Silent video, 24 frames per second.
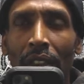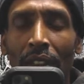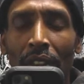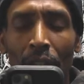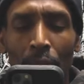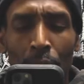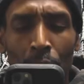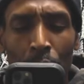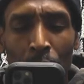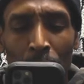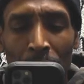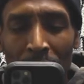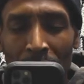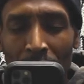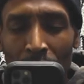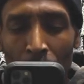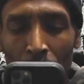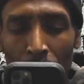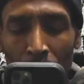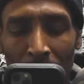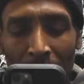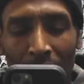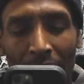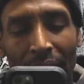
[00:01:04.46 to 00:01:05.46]
there will be no
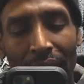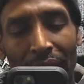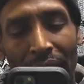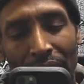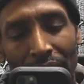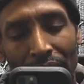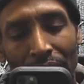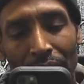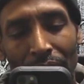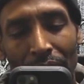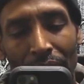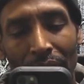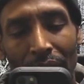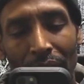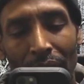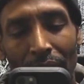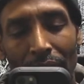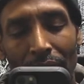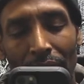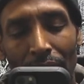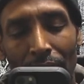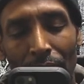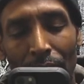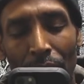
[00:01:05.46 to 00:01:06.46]
black history
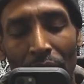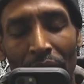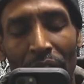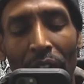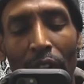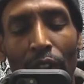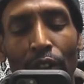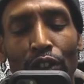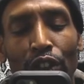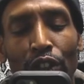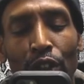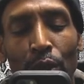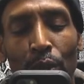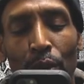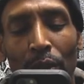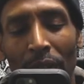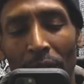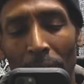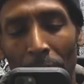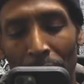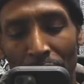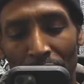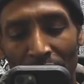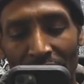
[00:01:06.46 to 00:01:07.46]
without you in
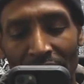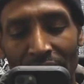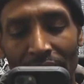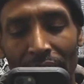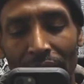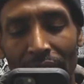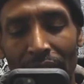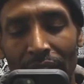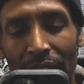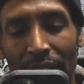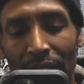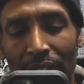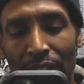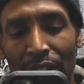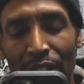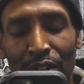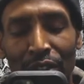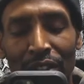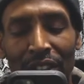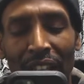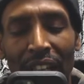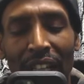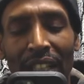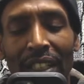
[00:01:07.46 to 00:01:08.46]
the present
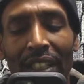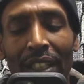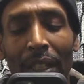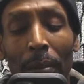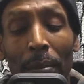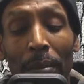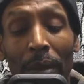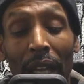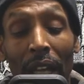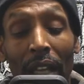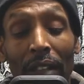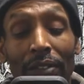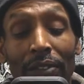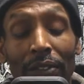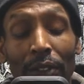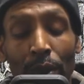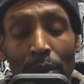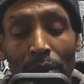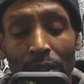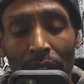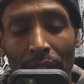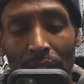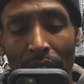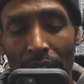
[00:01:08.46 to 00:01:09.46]
creating a black
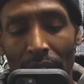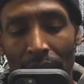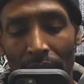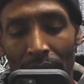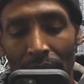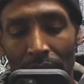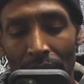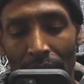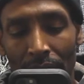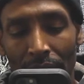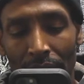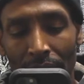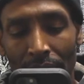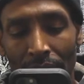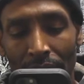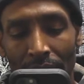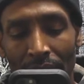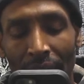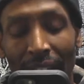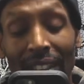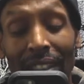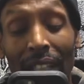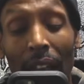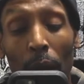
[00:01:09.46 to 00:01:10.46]
future.
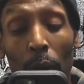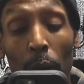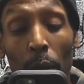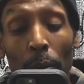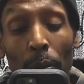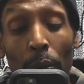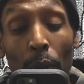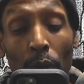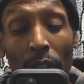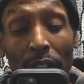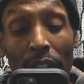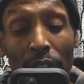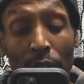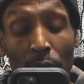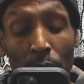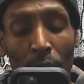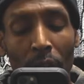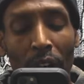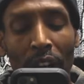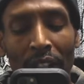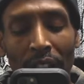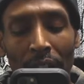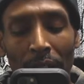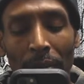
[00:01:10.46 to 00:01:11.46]
That's how important you
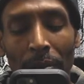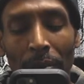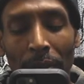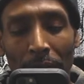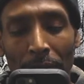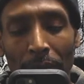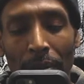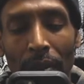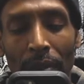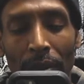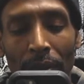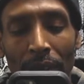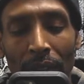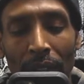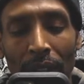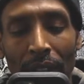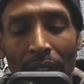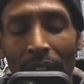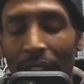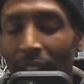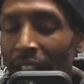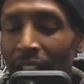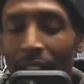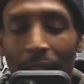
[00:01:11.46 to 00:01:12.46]
are, young people.
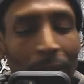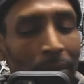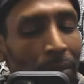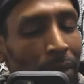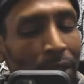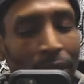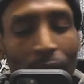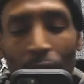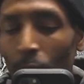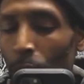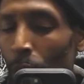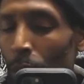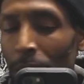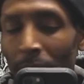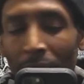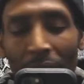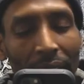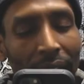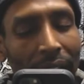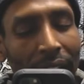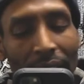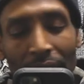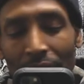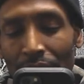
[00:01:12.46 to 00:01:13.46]
There can be no
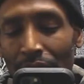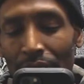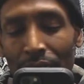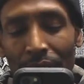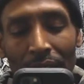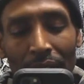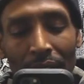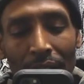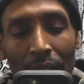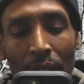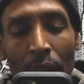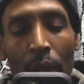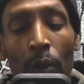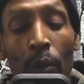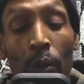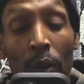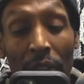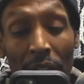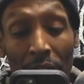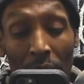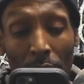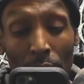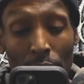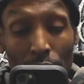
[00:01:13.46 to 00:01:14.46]
black history
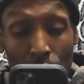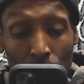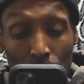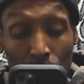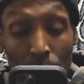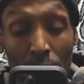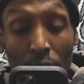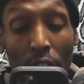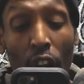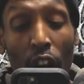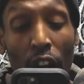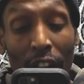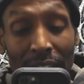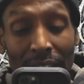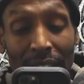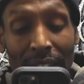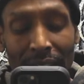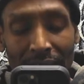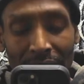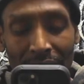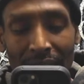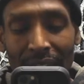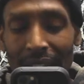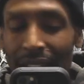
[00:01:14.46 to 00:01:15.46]
without you, the
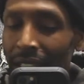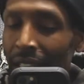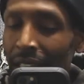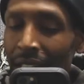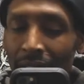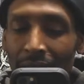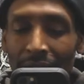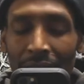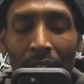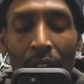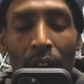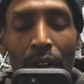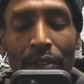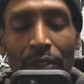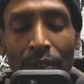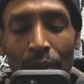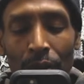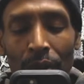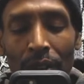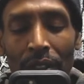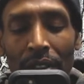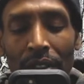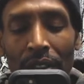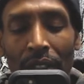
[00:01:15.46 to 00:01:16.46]
architect, laying it out for
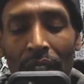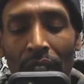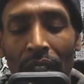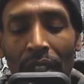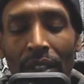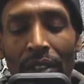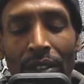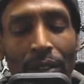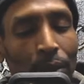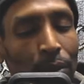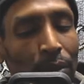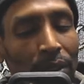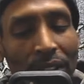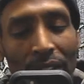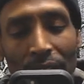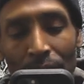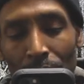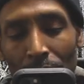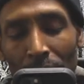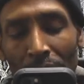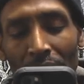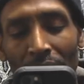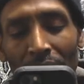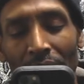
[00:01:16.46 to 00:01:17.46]
us. So we
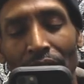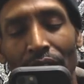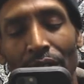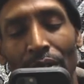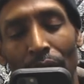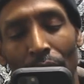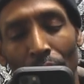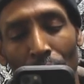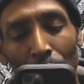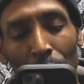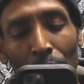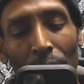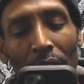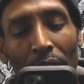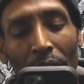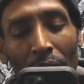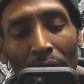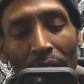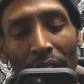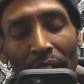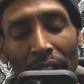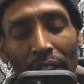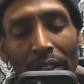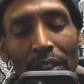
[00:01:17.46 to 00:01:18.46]
just want to let you know that we
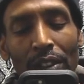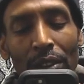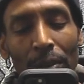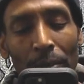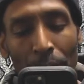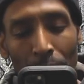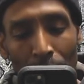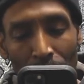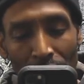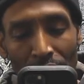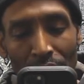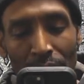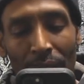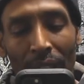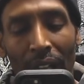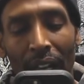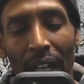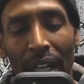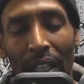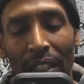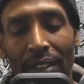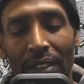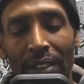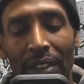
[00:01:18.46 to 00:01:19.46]
are here to support you
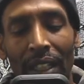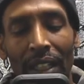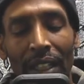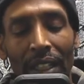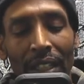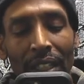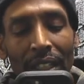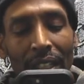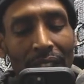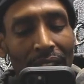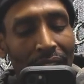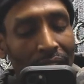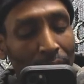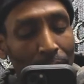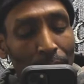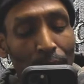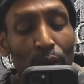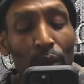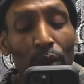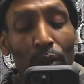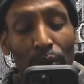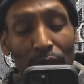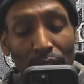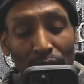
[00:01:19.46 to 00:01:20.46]
guys and keep
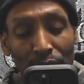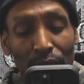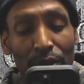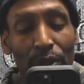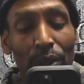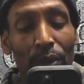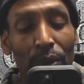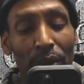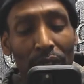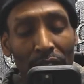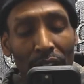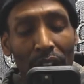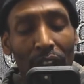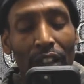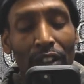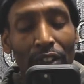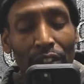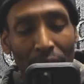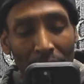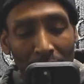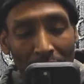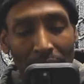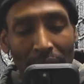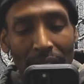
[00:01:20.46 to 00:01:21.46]
doing what you're doing. Y'all
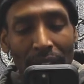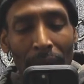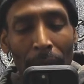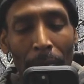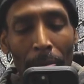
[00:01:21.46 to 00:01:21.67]
great.